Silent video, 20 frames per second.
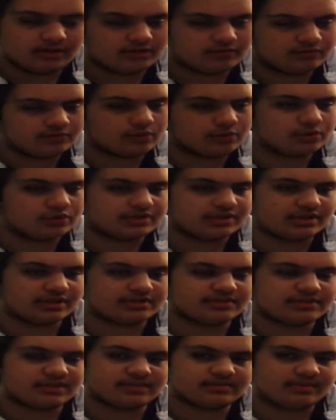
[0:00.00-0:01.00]
Of course
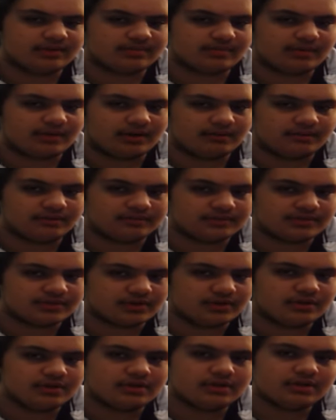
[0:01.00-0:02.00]
not. So that's my problem.
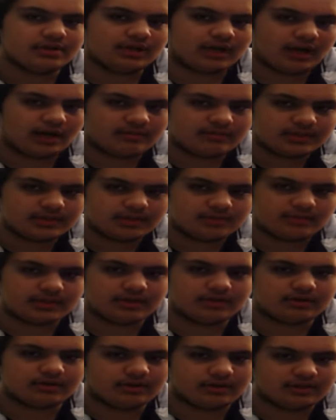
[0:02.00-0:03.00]
So I'm in the
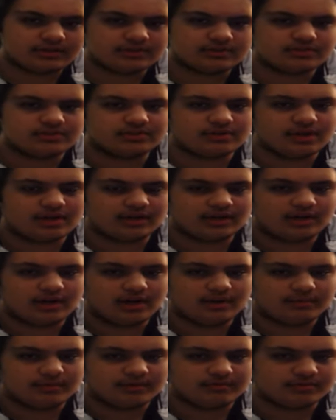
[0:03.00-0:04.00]
middle on this
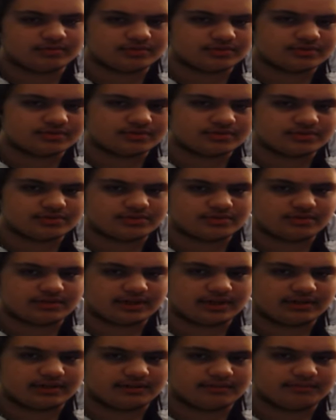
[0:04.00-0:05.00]
comment from Susan
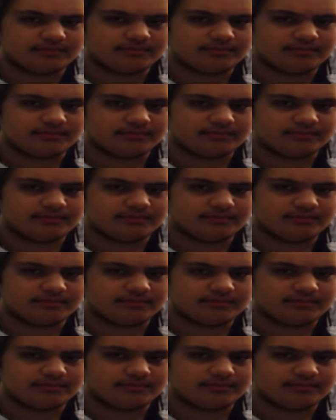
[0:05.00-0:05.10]
Sarandon.